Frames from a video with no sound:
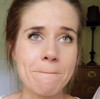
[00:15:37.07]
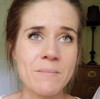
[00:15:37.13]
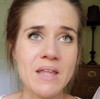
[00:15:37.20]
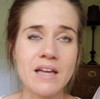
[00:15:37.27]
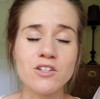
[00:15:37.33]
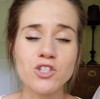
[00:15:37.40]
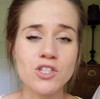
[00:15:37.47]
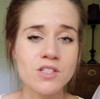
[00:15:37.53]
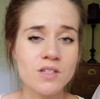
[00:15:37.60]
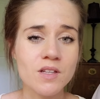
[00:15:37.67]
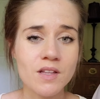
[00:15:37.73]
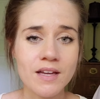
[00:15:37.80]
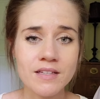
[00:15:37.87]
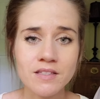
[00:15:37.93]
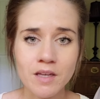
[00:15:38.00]
and just in the
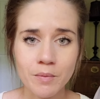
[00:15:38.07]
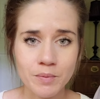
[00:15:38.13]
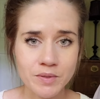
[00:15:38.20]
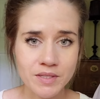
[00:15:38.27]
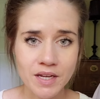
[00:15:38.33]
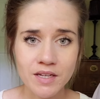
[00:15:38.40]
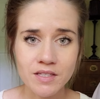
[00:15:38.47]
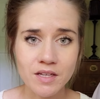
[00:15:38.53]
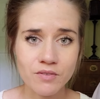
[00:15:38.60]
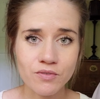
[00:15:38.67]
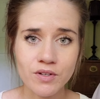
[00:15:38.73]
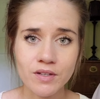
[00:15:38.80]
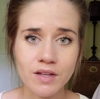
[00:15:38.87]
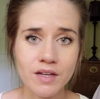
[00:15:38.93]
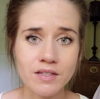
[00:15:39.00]
last couple days, I've
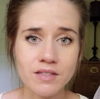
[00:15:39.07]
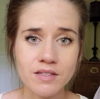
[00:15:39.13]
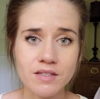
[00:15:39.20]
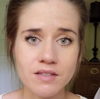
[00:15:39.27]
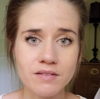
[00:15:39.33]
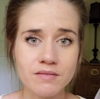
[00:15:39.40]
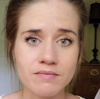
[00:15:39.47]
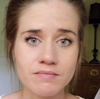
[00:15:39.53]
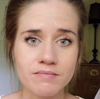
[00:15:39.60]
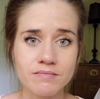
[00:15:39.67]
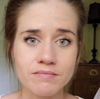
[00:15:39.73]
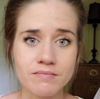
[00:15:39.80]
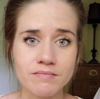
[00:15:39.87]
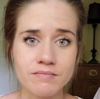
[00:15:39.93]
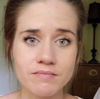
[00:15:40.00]
realized
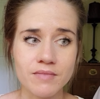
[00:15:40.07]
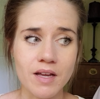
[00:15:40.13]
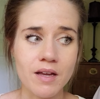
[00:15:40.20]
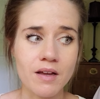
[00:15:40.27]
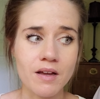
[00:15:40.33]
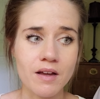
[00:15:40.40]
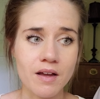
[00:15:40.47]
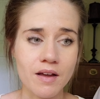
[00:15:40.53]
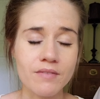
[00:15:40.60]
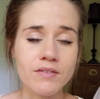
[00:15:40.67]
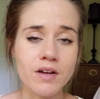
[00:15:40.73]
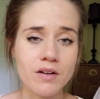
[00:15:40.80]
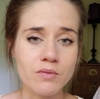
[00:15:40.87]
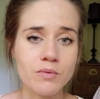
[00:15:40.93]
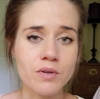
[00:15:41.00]
I've
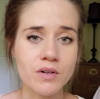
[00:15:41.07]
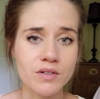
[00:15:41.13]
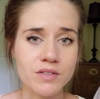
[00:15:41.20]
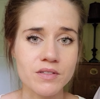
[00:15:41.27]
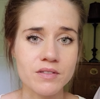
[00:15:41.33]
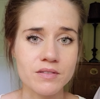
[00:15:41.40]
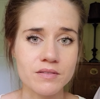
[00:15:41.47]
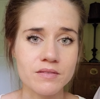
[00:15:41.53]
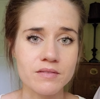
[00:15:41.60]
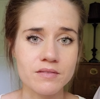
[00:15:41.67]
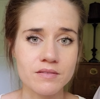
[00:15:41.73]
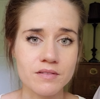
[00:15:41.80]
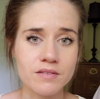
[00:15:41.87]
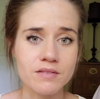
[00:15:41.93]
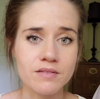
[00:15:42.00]
gotten worse.
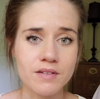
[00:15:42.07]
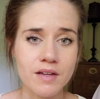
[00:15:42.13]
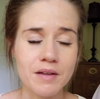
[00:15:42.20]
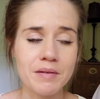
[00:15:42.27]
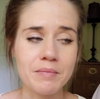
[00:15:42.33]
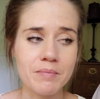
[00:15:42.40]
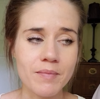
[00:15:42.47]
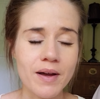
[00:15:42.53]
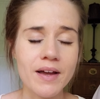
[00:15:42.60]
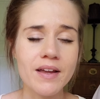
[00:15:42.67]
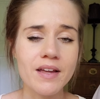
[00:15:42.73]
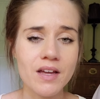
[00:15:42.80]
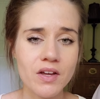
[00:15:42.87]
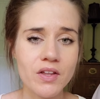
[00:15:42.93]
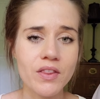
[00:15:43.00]
My
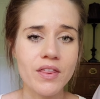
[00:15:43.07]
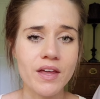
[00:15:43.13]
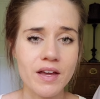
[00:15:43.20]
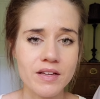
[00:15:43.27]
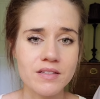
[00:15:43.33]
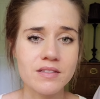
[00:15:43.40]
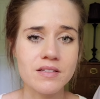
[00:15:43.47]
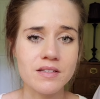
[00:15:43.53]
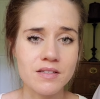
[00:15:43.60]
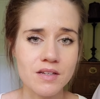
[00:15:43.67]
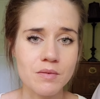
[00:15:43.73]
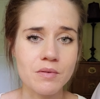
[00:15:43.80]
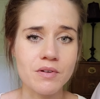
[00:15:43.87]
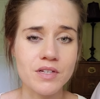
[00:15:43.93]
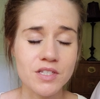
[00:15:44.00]
health has
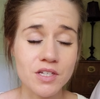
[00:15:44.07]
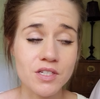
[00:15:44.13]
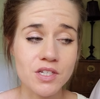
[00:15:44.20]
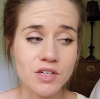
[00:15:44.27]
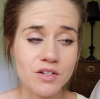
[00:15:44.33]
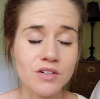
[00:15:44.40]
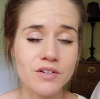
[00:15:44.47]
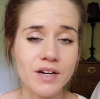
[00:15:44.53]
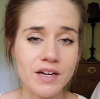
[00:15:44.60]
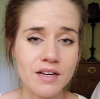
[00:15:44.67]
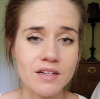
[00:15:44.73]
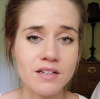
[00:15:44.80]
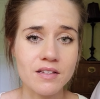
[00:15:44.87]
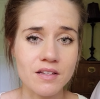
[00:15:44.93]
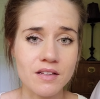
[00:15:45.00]

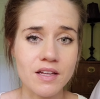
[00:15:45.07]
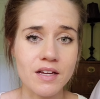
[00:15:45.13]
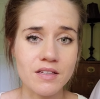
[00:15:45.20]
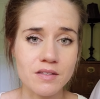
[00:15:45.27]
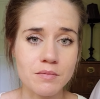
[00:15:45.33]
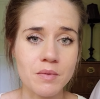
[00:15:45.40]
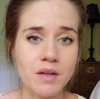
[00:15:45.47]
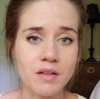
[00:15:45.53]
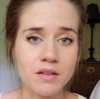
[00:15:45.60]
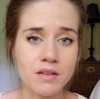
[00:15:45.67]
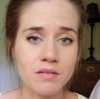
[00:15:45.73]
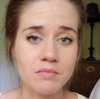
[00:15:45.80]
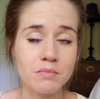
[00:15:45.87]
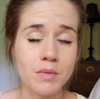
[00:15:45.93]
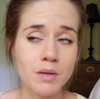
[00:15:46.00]
deteriorated in the last month,
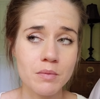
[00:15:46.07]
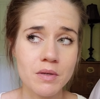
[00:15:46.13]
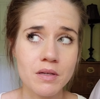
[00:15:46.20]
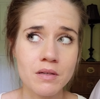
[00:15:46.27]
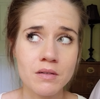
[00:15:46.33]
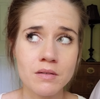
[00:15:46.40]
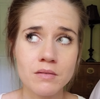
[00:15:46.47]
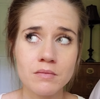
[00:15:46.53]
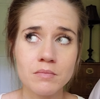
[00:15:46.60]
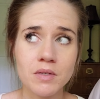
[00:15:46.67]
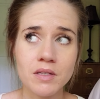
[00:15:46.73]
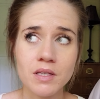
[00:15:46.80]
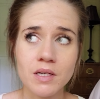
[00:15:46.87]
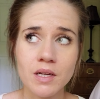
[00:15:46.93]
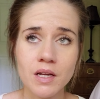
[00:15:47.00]
maybe
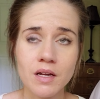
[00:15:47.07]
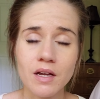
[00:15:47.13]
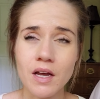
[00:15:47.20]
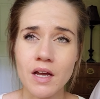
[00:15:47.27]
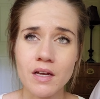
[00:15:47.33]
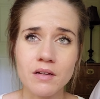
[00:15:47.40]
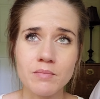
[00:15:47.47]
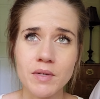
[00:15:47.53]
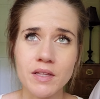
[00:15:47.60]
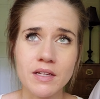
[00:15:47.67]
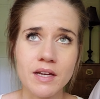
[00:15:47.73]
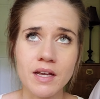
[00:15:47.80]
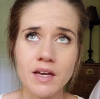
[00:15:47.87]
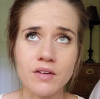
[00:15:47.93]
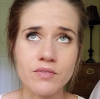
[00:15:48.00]
month and a
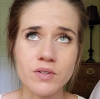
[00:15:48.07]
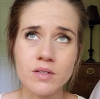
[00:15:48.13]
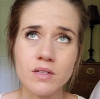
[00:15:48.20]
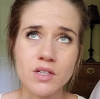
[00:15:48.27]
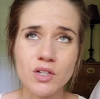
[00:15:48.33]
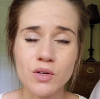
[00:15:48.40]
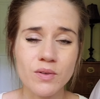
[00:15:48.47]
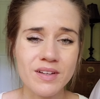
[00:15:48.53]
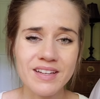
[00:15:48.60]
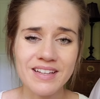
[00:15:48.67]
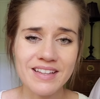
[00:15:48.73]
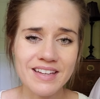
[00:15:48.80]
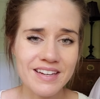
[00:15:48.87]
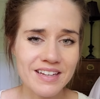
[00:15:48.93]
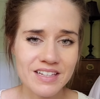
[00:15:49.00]
half, and
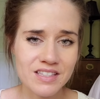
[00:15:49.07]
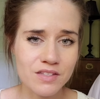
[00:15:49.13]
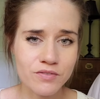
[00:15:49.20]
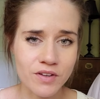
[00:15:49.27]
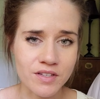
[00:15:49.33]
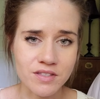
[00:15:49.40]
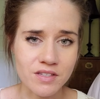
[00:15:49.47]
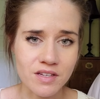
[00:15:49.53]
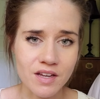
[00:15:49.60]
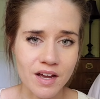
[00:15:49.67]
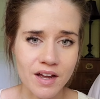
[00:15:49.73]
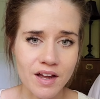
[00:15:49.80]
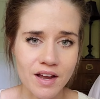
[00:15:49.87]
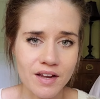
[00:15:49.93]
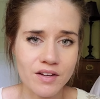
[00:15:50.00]
then it gets fuzzy.
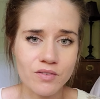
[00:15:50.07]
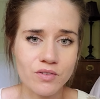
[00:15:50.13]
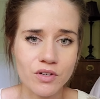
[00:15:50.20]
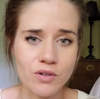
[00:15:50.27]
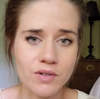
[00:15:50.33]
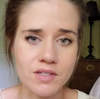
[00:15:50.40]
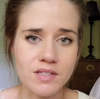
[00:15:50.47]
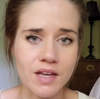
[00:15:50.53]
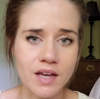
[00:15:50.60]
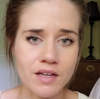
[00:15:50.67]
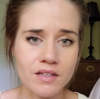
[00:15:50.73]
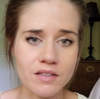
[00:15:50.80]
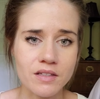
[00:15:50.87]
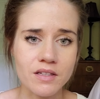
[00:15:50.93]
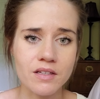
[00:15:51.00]
I don't know
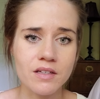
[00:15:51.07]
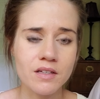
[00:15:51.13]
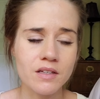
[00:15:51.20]
exactly,